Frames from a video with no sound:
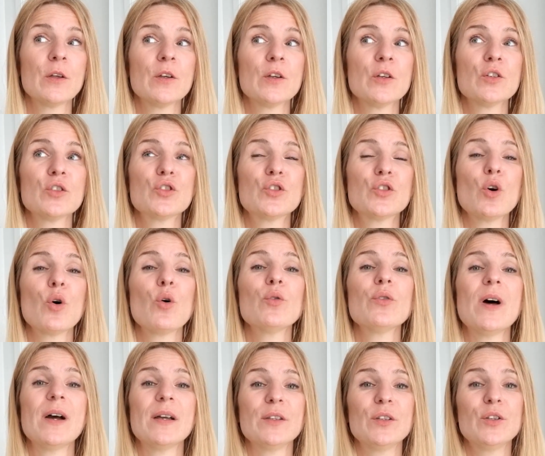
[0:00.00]
so
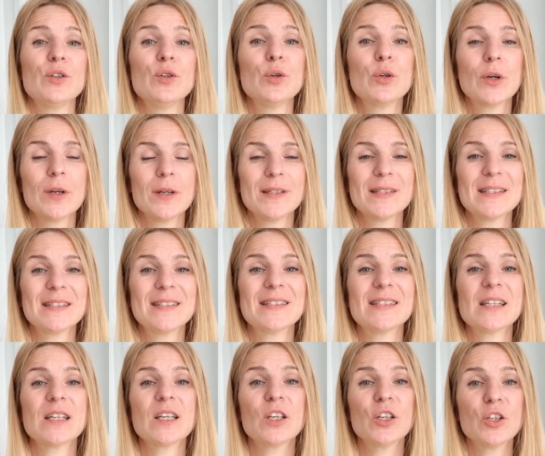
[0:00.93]
that you could
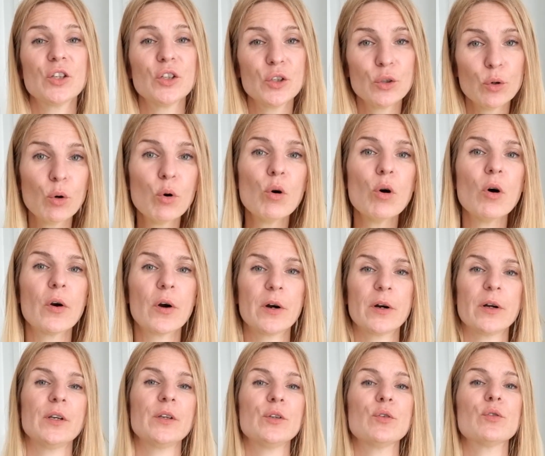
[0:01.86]

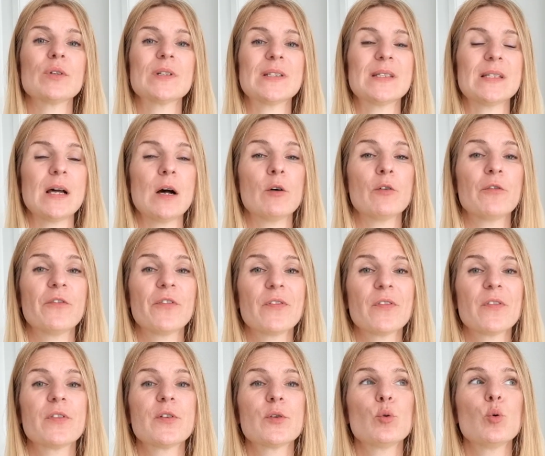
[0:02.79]
secure yourself
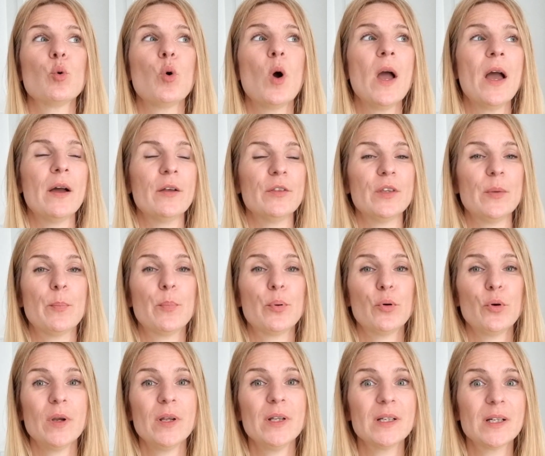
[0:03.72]
through the
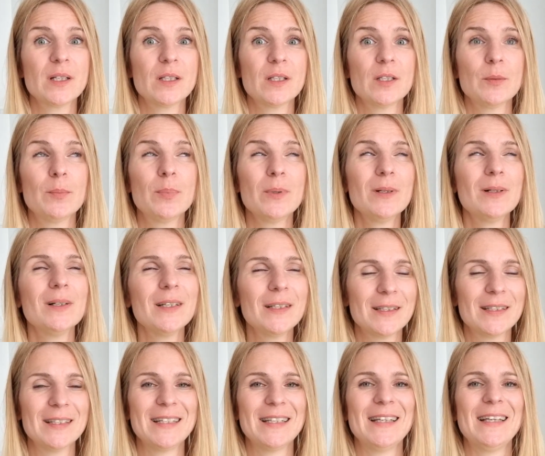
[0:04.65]

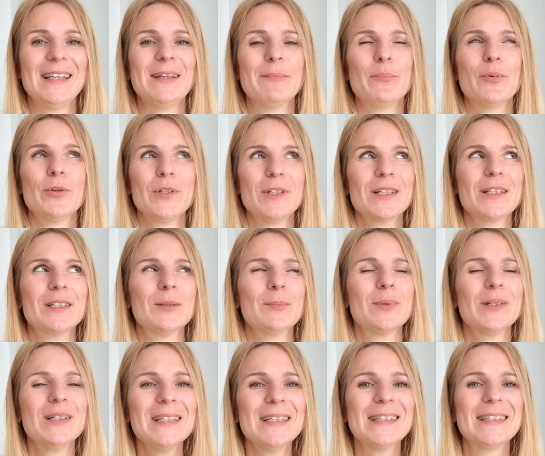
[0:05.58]
predictability
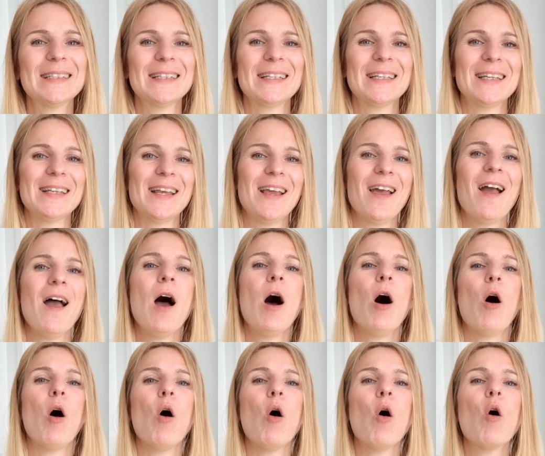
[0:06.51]
predictability
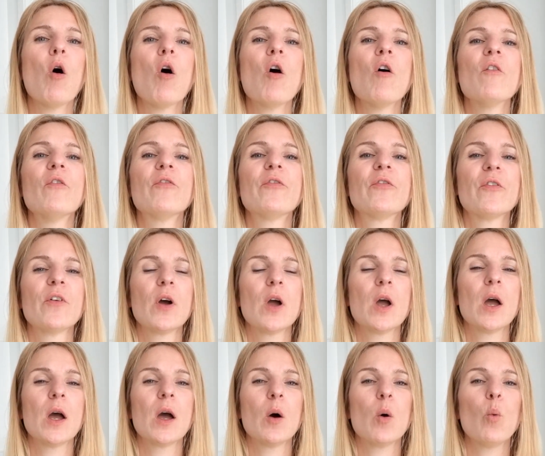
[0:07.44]
of
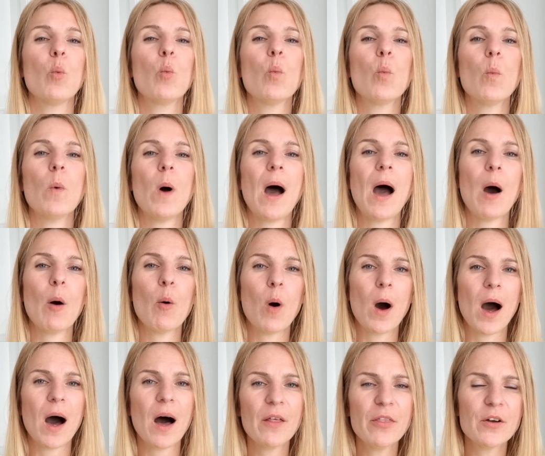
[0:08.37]

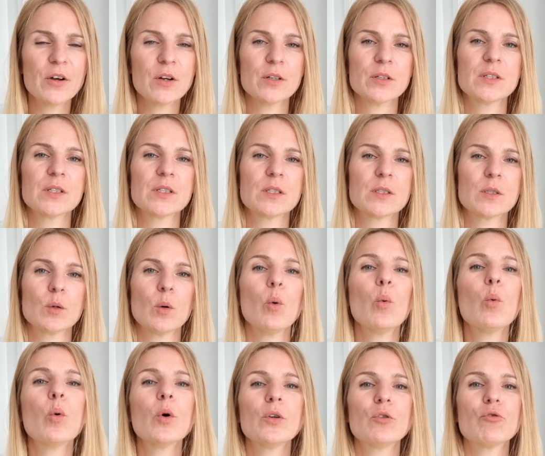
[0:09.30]
how others
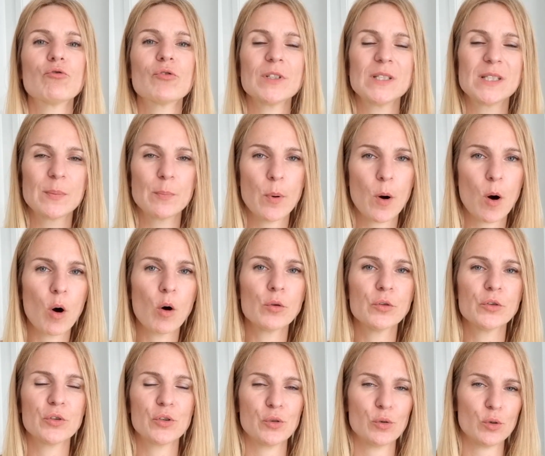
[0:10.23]
would
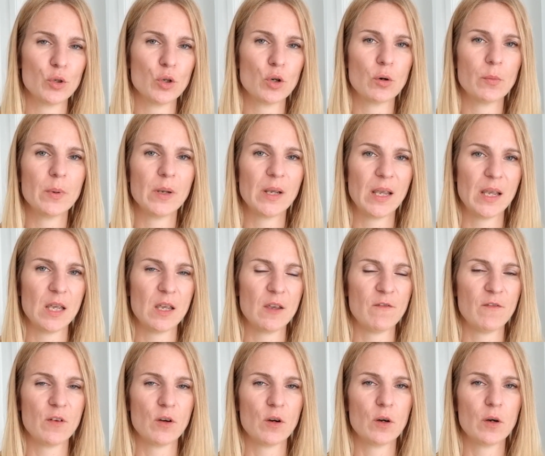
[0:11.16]
respond to your
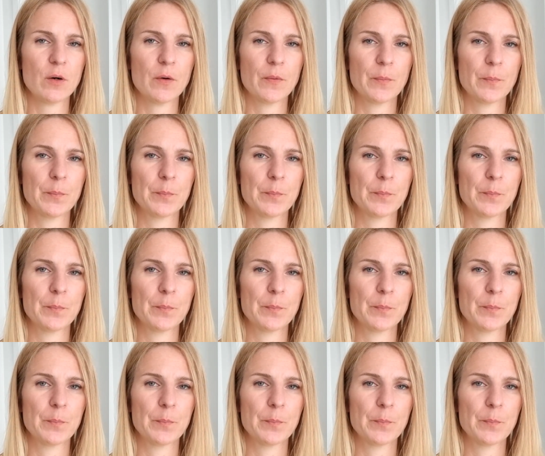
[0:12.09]
behavior.